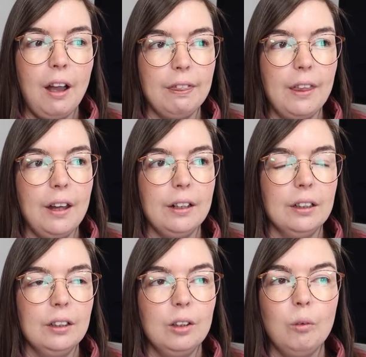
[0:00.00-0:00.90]
And
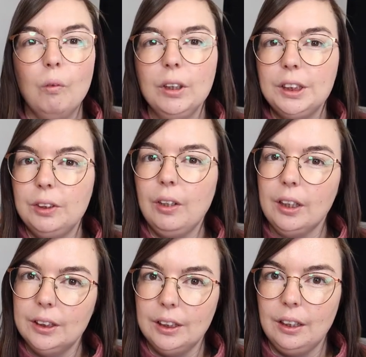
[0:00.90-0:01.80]
then once you
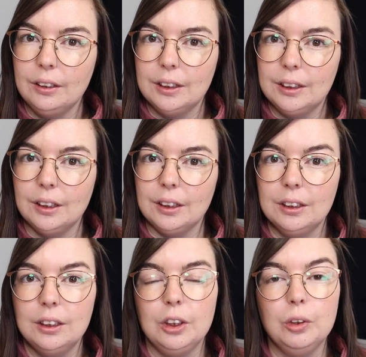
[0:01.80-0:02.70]
get to the other
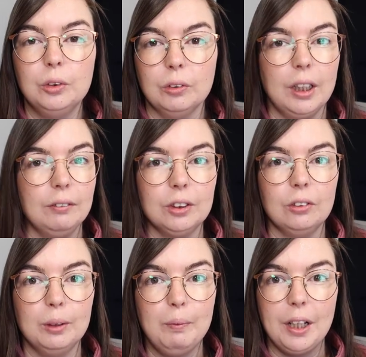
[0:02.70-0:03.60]
side, you don't have to
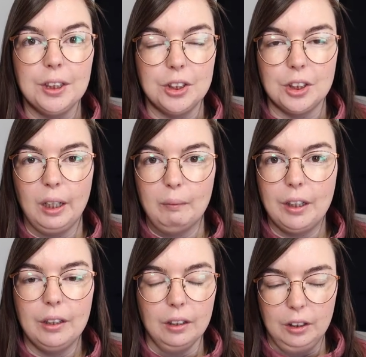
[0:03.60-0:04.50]
go to baggage claim
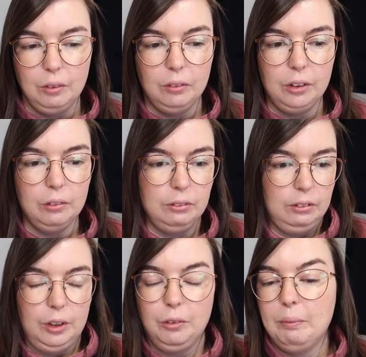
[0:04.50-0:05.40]
either. You, you,
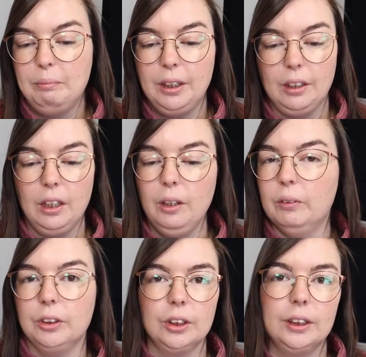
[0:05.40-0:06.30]
you can beat the
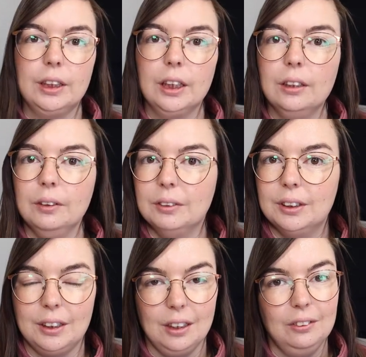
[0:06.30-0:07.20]
queue and just get
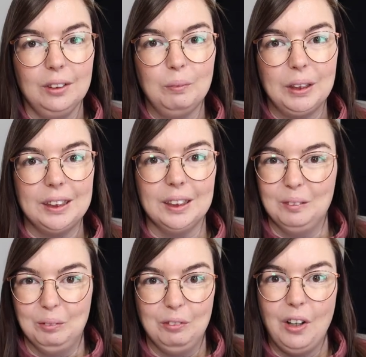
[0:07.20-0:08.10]
out. Get on the
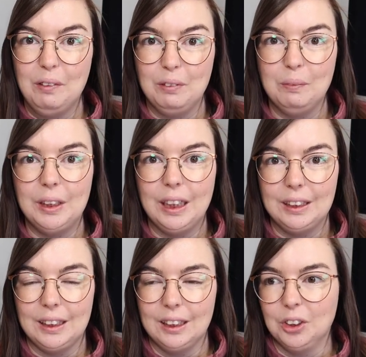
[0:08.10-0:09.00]
buses before everybody
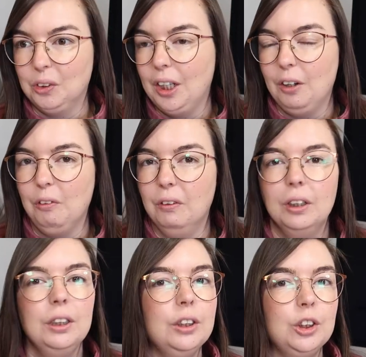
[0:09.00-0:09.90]
else gets on there
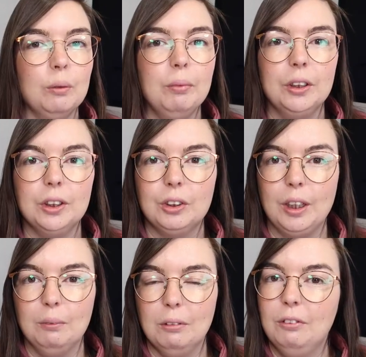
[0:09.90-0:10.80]
or jump on the
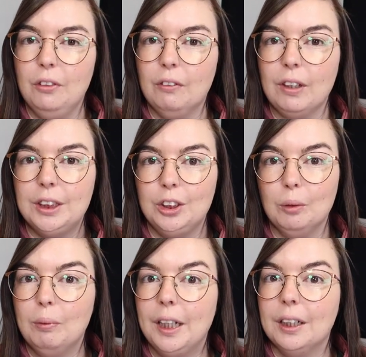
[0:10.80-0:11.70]
train before the rest of
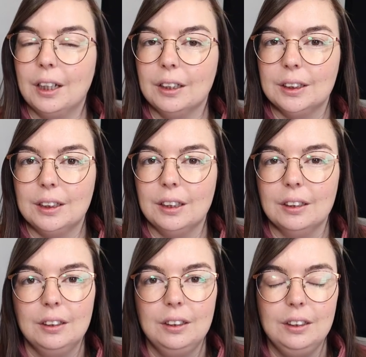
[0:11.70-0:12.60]
your plane gets
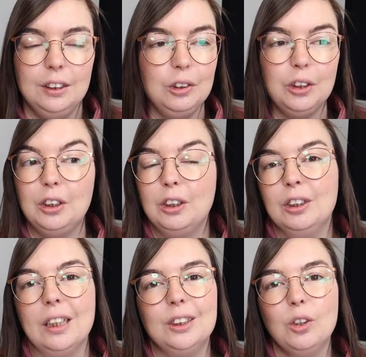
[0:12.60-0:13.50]
there. You,
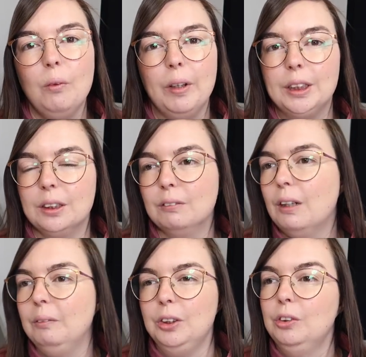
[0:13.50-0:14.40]
there's no waiting
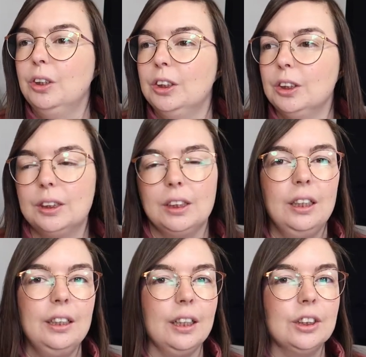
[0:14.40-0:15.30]
around. You can just
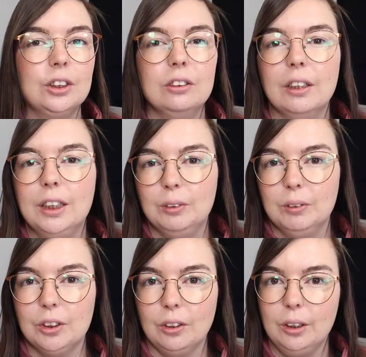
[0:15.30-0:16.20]
get straight
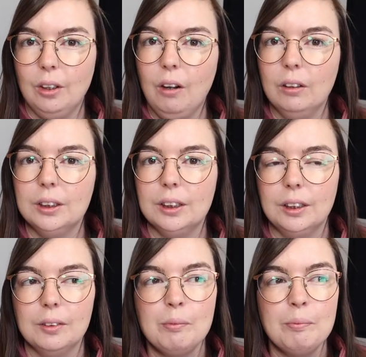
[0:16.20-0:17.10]
to enjoying your
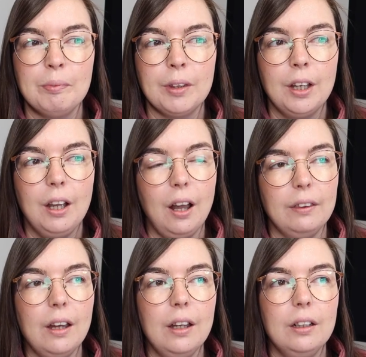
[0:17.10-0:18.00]
holiday.
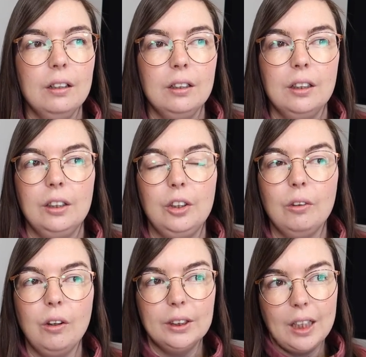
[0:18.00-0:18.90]
And then
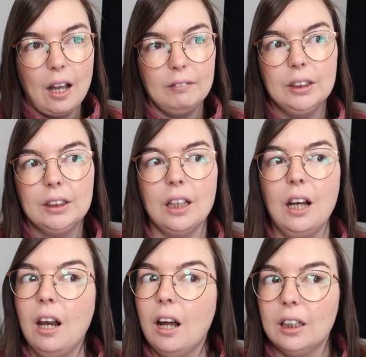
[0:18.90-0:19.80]
you're not having to
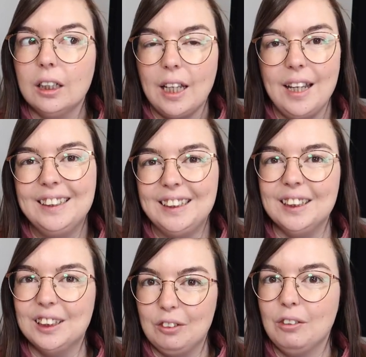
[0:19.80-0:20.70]
lug
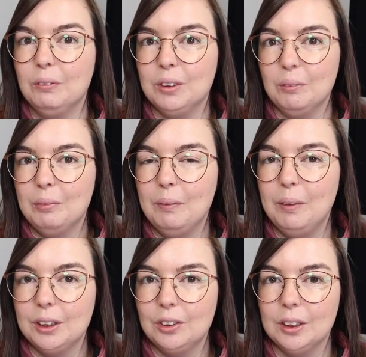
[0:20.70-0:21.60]
cases around on
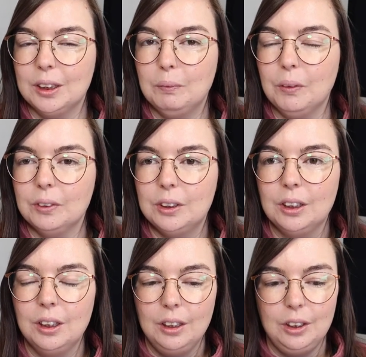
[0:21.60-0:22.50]
public
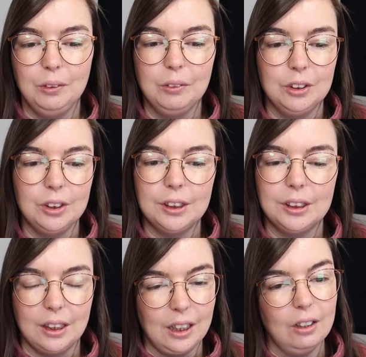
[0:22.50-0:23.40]
transport. You can
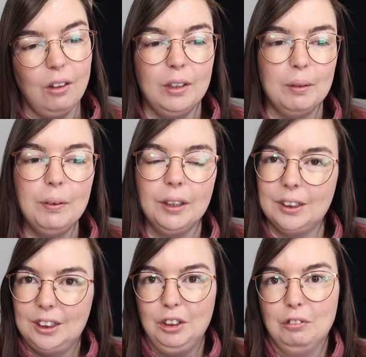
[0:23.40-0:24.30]
just get on the
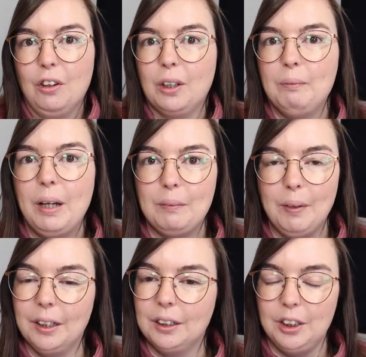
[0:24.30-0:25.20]
bus. You've got a
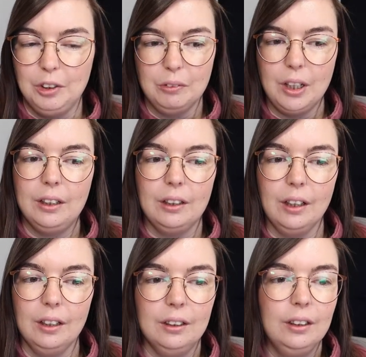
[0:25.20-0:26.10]
backpack. You get
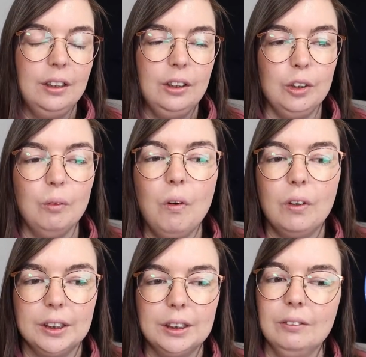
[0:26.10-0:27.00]
there. You're
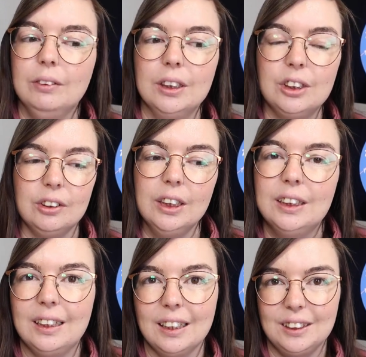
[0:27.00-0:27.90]
walking down the
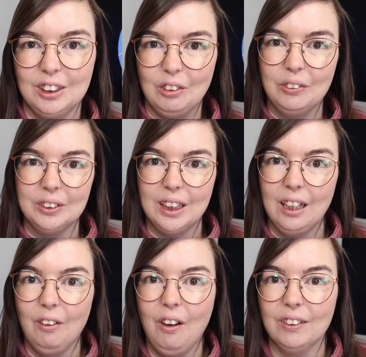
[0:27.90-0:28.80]
street to get to your
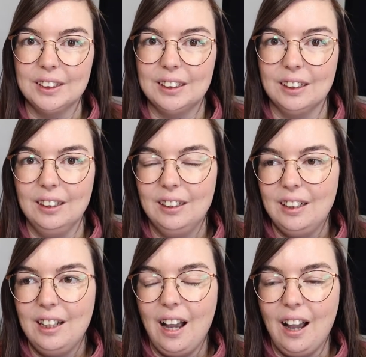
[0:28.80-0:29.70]
hotel or hostel.
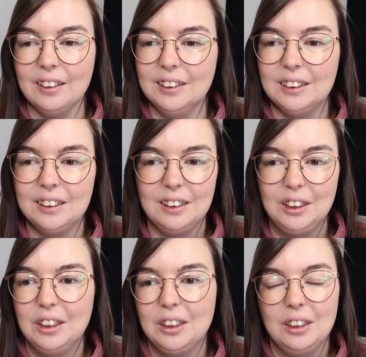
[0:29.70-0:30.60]
And
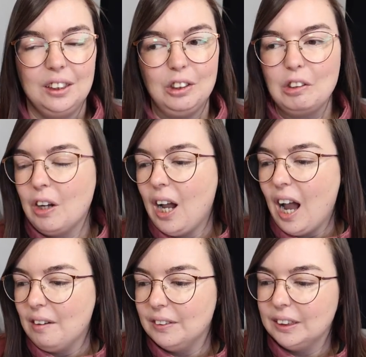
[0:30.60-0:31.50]
you're not
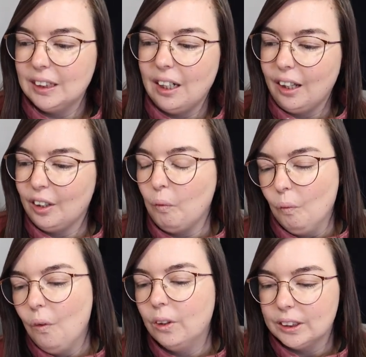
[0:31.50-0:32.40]
having to like
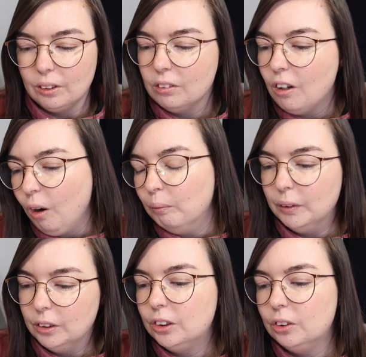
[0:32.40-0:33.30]
walk down
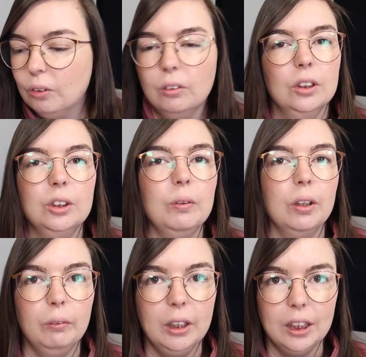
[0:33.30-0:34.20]
cobblestones
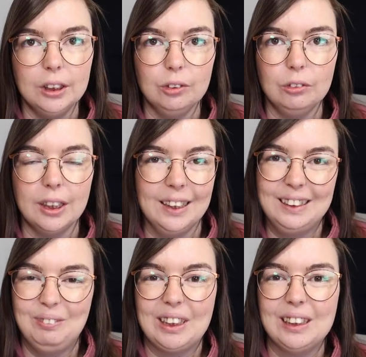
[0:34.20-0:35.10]
with a wheelie
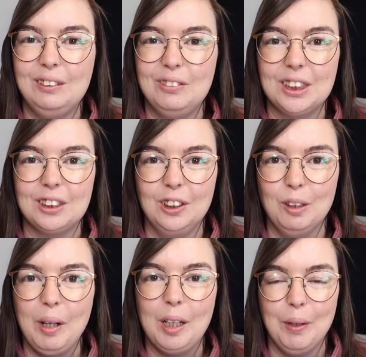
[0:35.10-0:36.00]
suitcase because you've just got
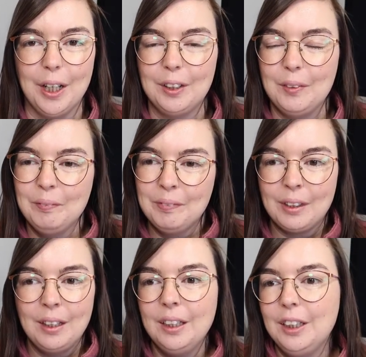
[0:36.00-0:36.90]
your backpack.
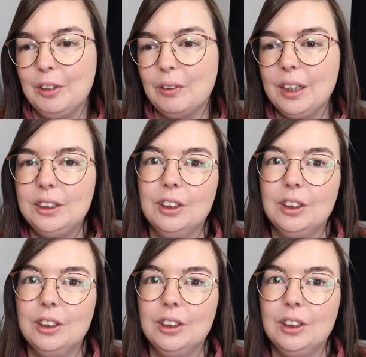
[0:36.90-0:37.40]
You get